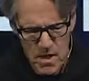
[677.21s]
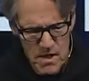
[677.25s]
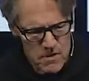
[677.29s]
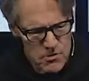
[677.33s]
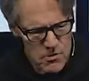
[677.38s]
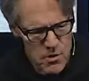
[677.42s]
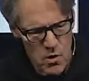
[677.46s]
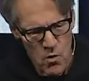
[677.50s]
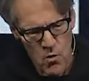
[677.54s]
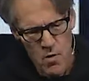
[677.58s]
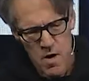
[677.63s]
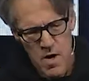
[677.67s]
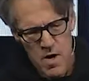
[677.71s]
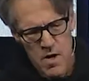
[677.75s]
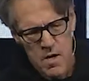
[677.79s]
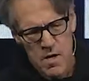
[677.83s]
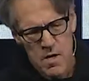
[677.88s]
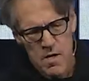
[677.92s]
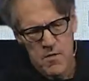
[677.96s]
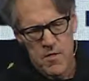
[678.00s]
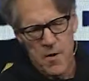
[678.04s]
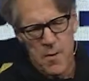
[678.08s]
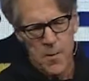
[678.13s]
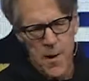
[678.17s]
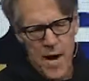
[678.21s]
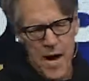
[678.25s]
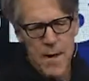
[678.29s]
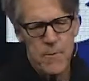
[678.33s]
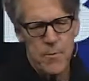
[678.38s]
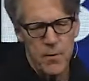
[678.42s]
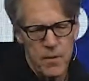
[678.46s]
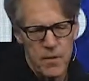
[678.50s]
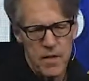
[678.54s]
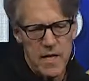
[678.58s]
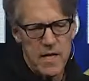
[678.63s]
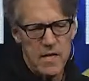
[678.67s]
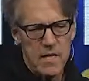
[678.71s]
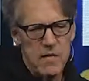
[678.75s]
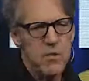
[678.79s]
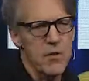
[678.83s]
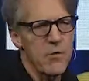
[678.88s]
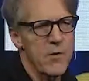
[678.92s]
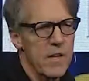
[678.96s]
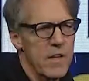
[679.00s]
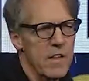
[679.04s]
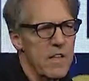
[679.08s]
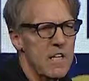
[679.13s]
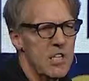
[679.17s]
So the Bible,
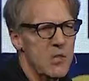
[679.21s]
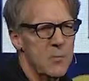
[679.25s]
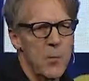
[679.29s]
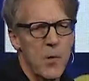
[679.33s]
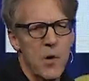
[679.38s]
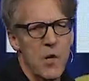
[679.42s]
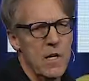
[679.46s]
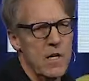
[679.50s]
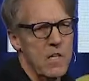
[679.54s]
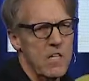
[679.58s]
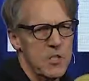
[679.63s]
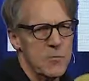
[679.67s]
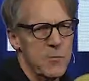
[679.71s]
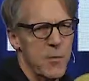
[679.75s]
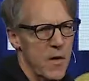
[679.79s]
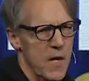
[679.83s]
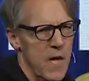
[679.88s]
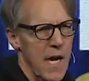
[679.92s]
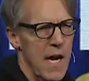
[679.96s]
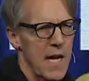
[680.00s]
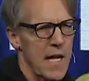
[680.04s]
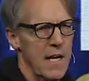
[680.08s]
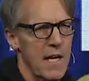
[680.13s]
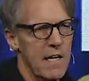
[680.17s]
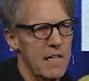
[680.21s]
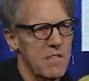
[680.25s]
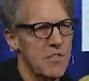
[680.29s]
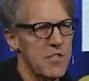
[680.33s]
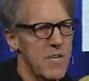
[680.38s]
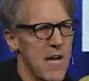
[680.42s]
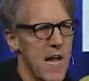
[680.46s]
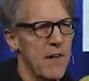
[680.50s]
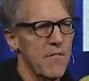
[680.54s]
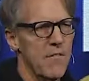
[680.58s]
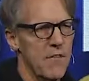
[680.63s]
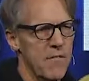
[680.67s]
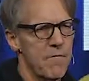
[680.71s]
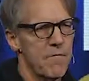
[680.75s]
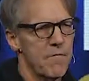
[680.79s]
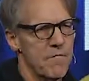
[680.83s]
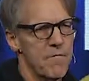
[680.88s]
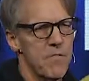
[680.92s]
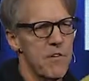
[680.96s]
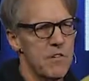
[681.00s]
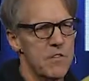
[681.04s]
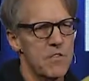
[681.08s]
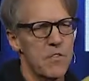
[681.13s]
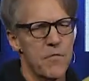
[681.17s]
including this book, and this book highlights David
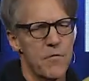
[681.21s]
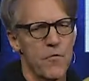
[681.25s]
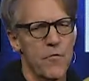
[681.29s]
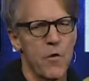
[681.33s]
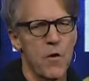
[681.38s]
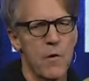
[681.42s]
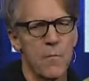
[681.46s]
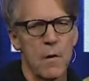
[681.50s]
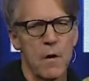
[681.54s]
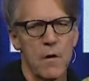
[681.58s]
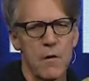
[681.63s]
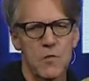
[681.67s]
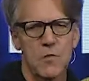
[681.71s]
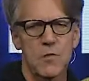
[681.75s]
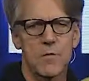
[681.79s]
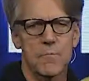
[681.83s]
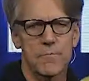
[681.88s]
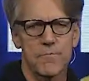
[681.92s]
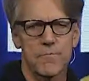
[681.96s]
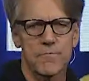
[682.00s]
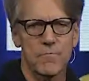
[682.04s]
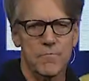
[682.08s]
first and foremost,